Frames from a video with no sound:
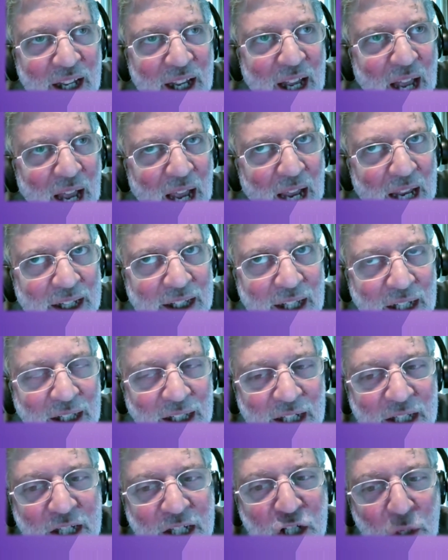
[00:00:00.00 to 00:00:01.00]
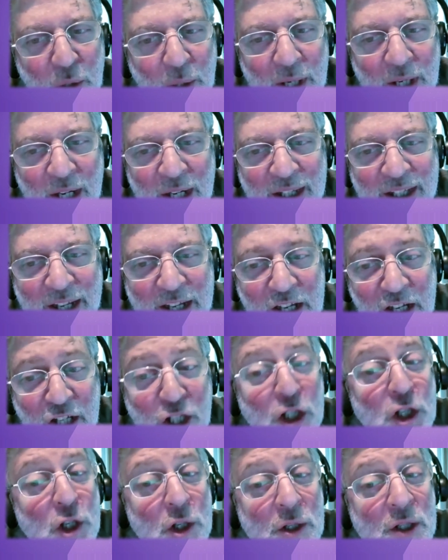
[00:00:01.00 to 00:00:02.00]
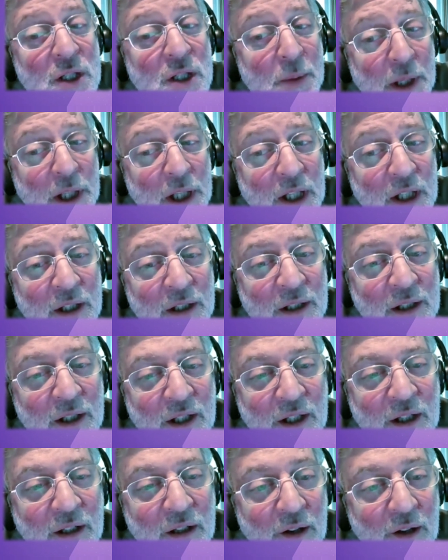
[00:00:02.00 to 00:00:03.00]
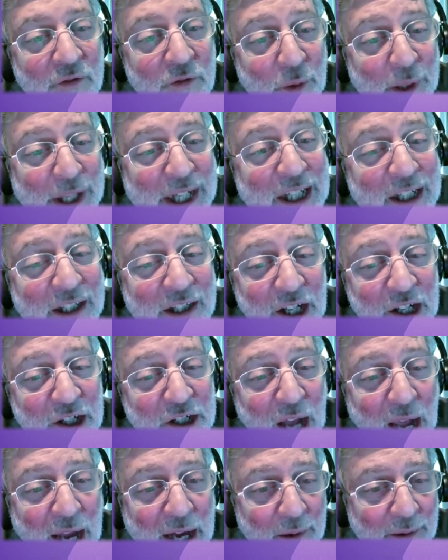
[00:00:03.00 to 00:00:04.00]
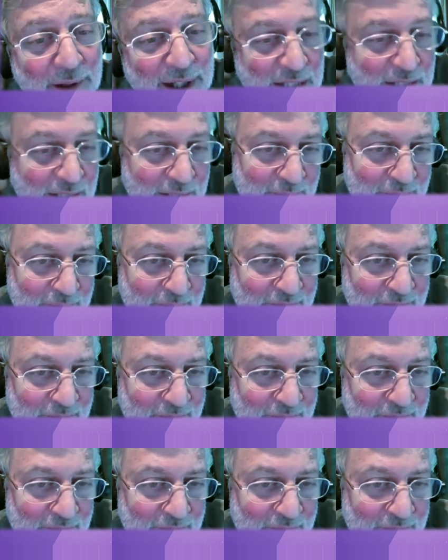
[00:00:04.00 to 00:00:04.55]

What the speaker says: And they listened to it, and they accused me of reading their diaries.